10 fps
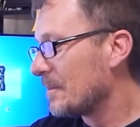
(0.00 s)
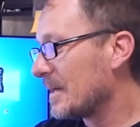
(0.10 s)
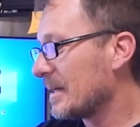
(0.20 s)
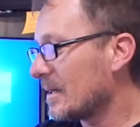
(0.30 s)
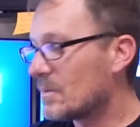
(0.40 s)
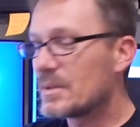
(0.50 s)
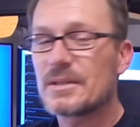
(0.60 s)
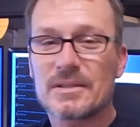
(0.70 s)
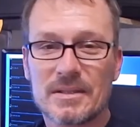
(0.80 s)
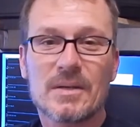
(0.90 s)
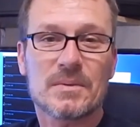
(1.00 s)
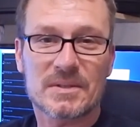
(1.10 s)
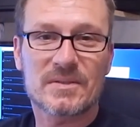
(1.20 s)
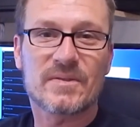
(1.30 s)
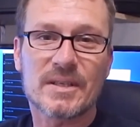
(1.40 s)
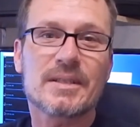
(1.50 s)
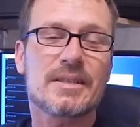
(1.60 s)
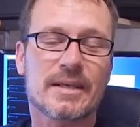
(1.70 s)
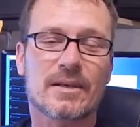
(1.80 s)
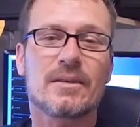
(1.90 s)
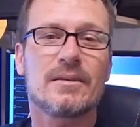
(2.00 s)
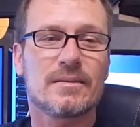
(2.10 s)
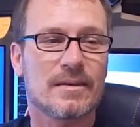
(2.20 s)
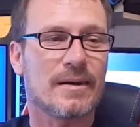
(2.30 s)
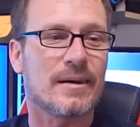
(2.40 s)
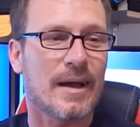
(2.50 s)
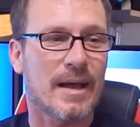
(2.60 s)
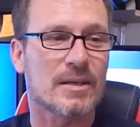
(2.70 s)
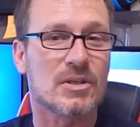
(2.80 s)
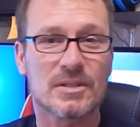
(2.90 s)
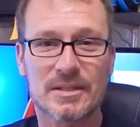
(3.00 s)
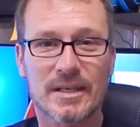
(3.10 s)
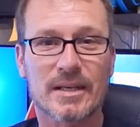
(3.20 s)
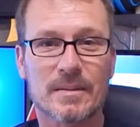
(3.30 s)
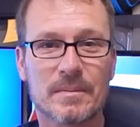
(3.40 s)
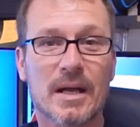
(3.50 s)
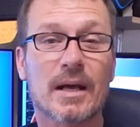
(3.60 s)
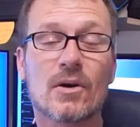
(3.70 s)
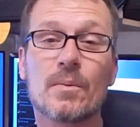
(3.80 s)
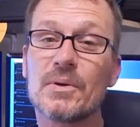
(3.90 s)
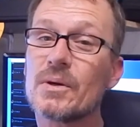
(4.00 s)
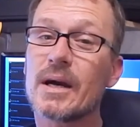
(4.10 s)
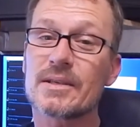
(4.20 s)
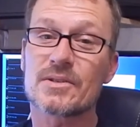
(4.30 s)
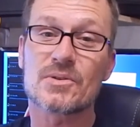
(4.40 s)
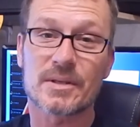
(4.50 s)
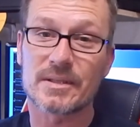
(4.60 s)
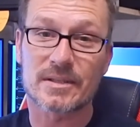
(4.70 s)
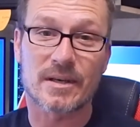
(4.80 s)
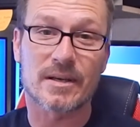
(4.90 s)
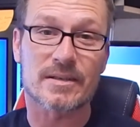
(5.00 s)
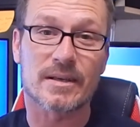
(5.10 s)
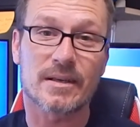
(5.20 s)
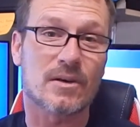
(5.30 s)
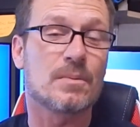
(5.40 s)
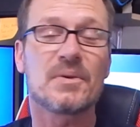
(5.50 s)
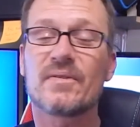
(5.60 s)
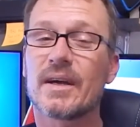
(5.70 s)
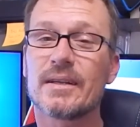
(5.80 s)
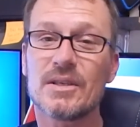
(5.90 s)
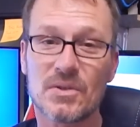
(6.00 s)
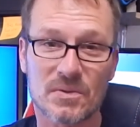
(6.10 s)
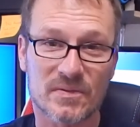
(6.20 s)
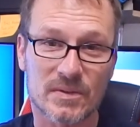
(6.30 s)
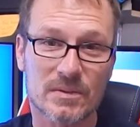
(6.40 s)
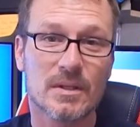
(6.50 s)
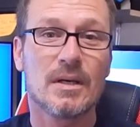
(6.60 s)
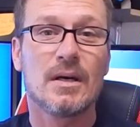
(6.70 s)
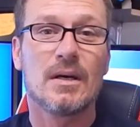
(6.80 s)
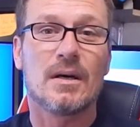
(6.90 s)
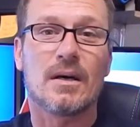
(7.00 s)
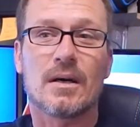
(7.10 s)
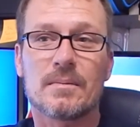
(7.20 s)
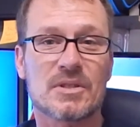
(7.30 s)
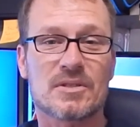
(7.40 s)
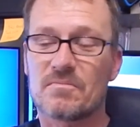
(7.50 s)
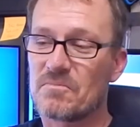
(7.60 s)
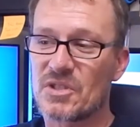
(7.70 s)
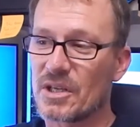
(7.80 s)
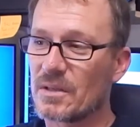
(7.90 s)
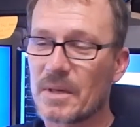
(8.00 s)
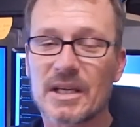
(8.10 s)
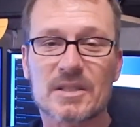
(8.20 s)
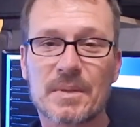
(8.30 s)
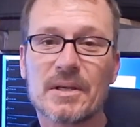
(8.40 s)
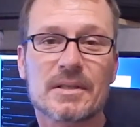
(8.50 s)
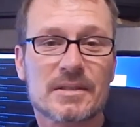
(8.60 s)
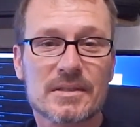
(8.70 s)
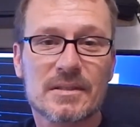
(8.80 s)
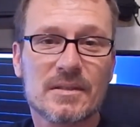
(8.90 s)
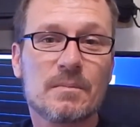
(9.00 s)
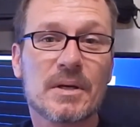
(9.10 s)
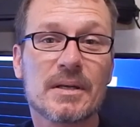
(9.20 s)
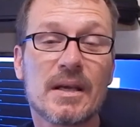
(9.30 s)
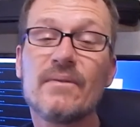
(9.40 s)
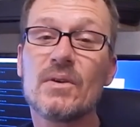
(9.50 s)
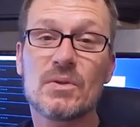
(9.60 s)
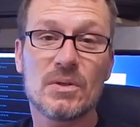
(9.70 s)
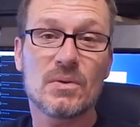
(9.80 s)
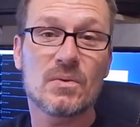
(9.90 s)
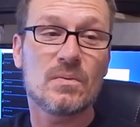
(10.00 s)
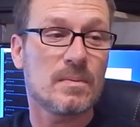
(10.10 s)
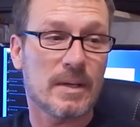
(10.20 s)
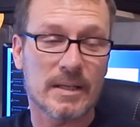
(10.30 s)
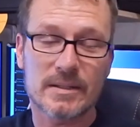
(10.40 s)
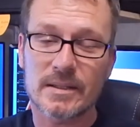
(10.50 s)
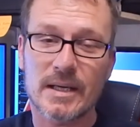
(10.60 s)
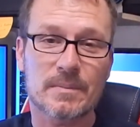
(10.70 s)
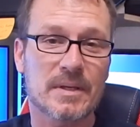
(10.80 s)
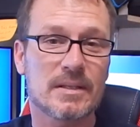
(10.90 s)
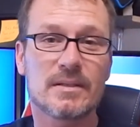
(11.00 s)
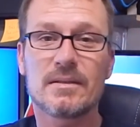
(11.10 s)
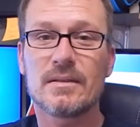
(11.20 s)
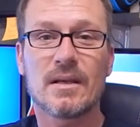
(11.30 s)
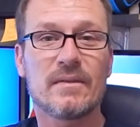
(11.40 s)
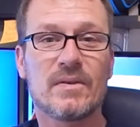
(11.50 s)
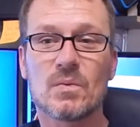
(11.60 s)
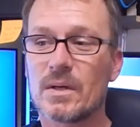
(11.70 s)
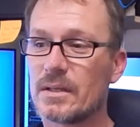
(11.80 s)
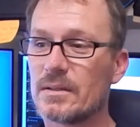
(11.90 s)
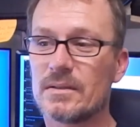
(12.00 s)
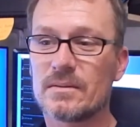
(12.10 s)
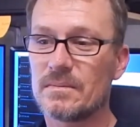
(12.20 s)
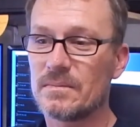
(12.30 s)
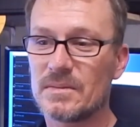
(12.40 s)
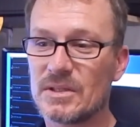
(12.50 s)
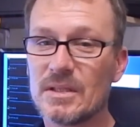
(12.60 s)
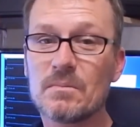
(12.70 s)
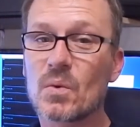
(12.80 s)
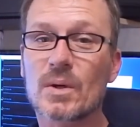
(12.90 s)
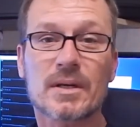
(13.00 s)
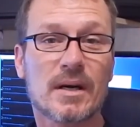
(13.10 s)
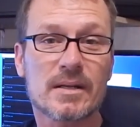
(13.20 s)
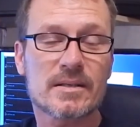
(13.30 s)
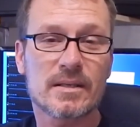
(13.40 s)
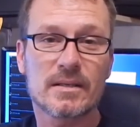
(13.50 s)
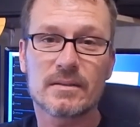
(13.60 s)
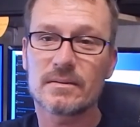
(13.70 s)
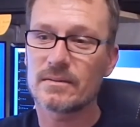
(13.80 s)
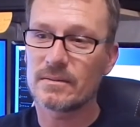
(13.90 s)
But it was fun to tinker. I had a good time, and I hope you guys enjoyed this content. I hope you find it useful. I'm just sharing my experiences. But if you do, hit the like button. If you want to see more content,